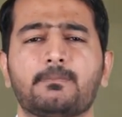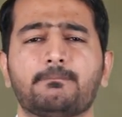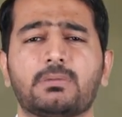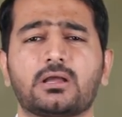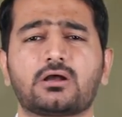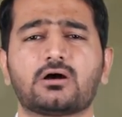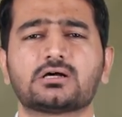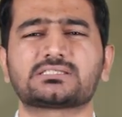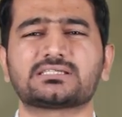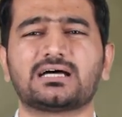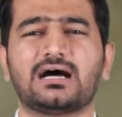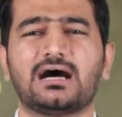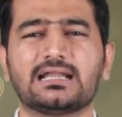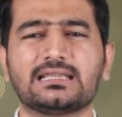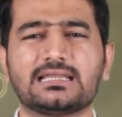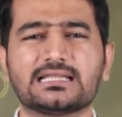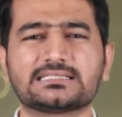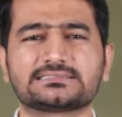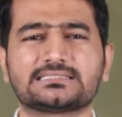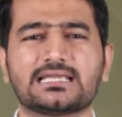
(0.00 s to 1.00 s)
because
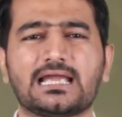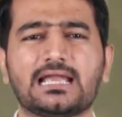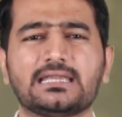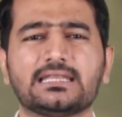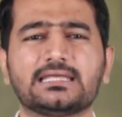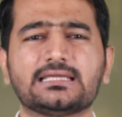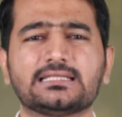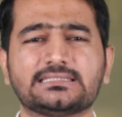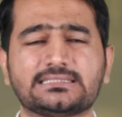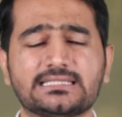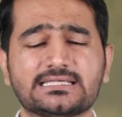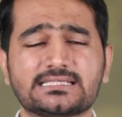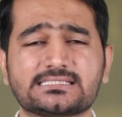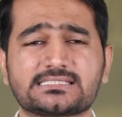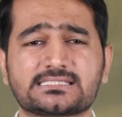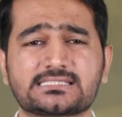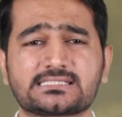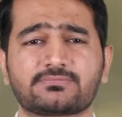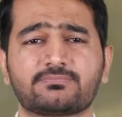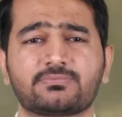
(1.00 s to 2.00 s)
understanding
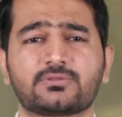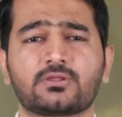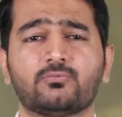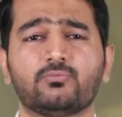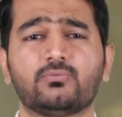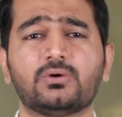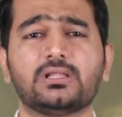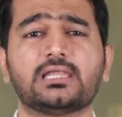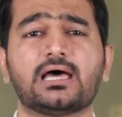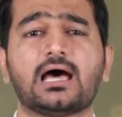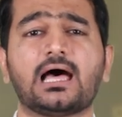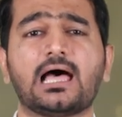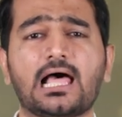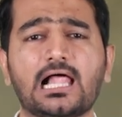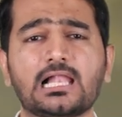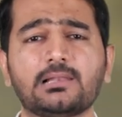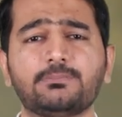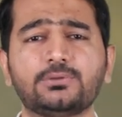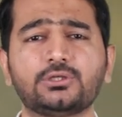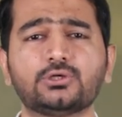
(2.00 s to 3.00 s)
this will
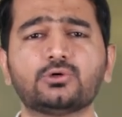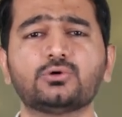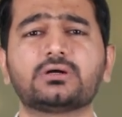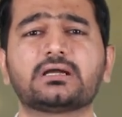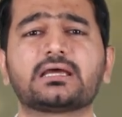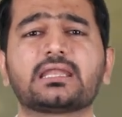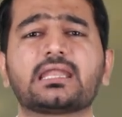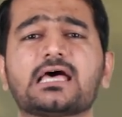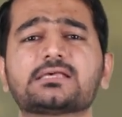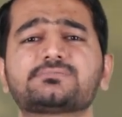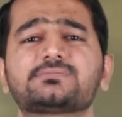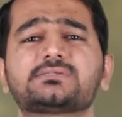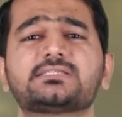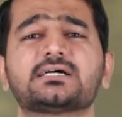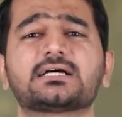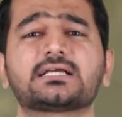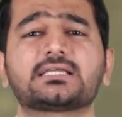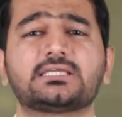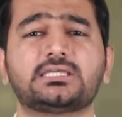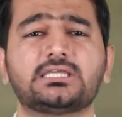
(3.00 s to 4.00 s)
help you grasp
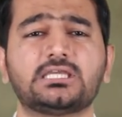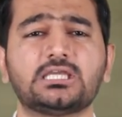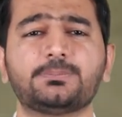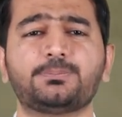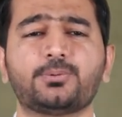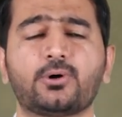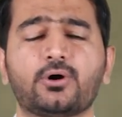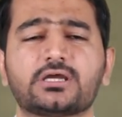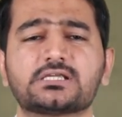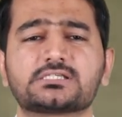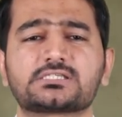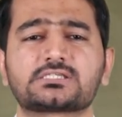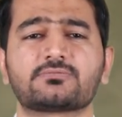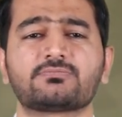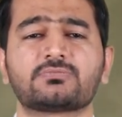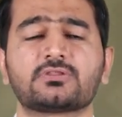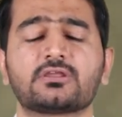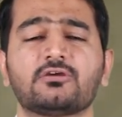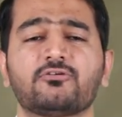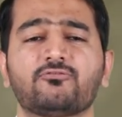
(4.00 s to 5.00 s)
the key points
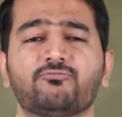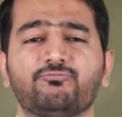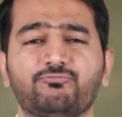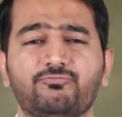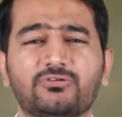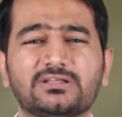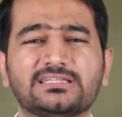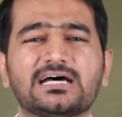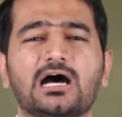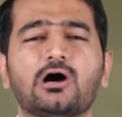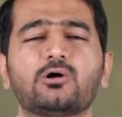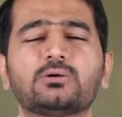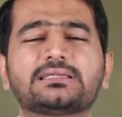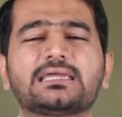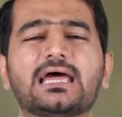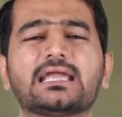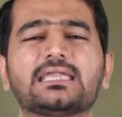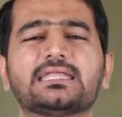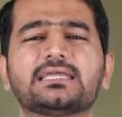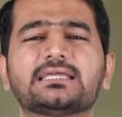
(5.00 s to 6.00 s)
without
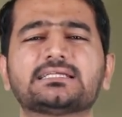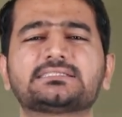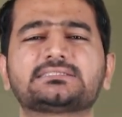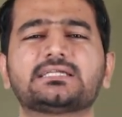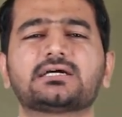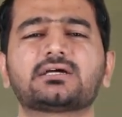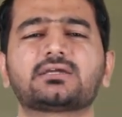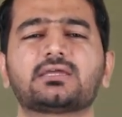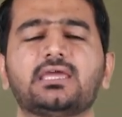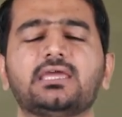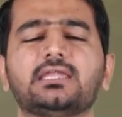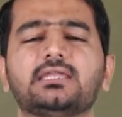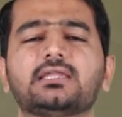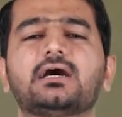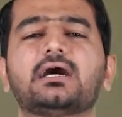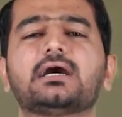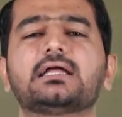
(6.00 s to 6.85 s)
getting stuck in